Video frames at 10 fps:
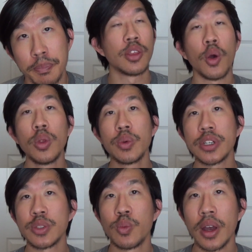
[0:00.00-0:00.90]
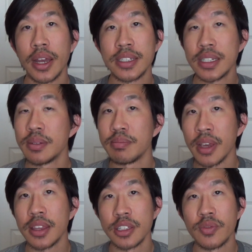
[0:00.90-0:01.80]
The only reason why I didn't
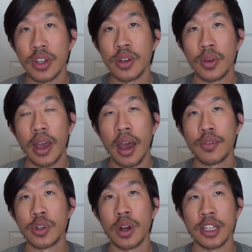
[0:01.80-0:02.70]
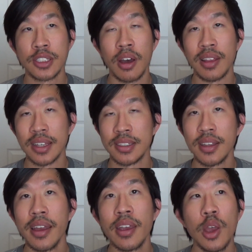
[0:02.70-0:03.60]
make this video after I saw it last
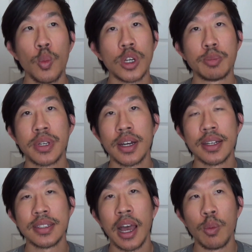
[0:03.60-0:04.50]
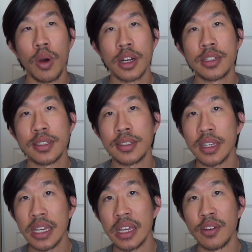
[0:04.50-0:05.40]
night was because I wanted to
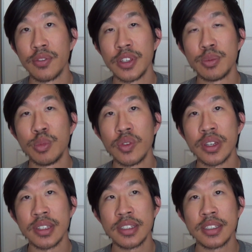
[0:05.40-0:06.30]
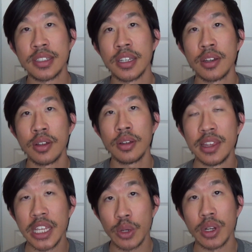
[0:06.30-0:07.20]
see if this movie is still
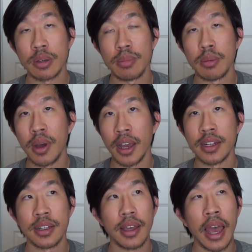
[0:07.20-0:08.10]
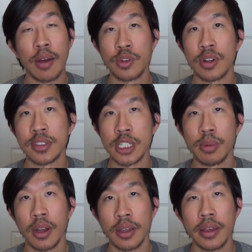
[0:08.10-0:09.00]
lingering in my mind after I sleep
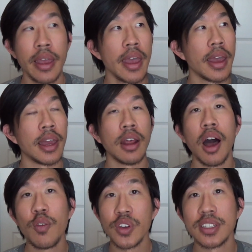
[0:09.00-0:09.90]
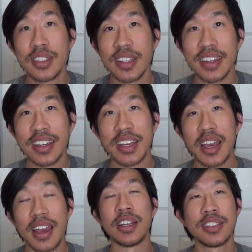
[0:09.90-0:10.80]
on it. And obviously,
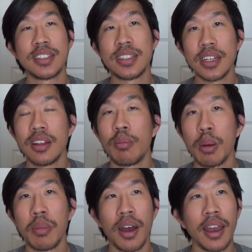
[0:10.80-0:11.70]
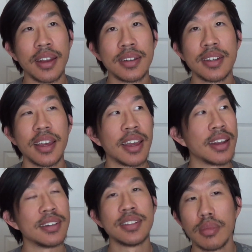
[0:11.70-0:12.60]
it is still on my mind,
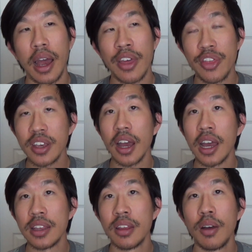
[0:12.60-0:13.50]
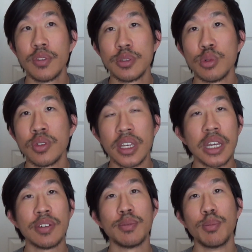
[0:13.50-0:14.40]
and I think I love this movie
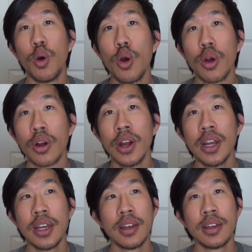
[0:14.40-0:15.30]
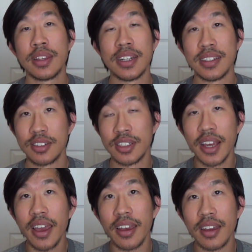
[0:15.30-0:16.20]
even more than
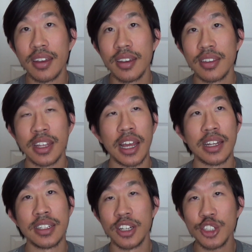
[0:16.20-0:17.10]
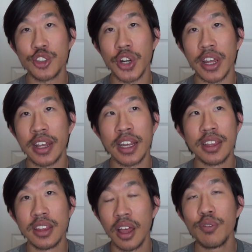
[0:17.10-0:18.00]
today than I did yesterday, and I
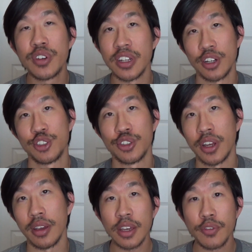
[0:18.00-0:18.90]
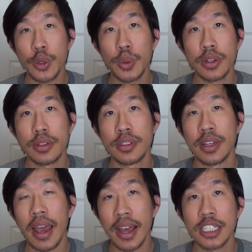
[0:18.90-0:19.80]
loved it yesterday. If you were
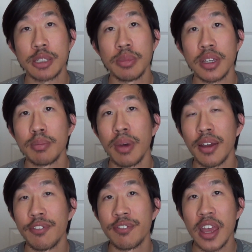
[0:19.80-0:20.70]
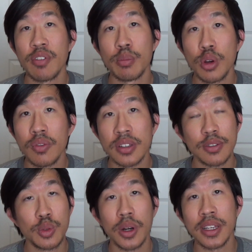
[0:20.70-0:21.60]
to ask me my favorite movies
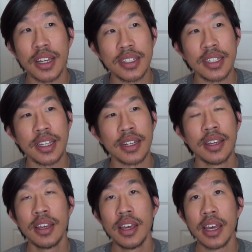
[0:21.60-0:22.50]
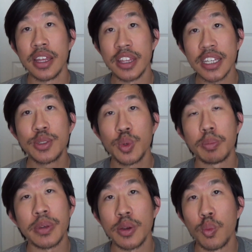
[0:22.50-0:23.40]
of 2018, this
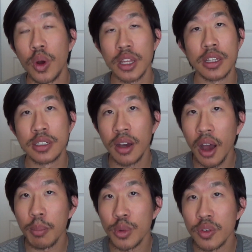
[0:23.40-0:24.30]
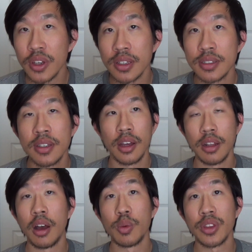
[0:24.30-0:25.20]
would be one of the top movies,
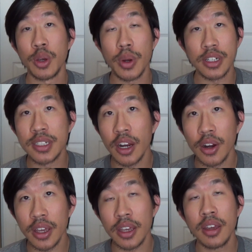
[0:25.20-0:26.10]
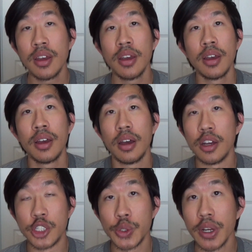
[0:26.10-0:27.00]
along with Hereditary,
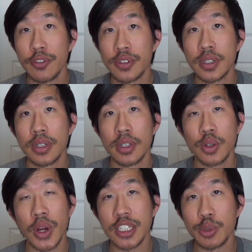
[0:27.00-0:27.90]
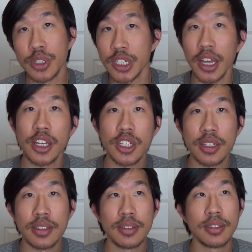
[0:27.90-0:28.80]
Adrift, Crazy Rich
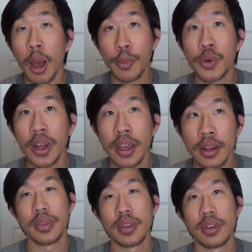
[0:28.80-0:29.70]
Asians, Upgrade.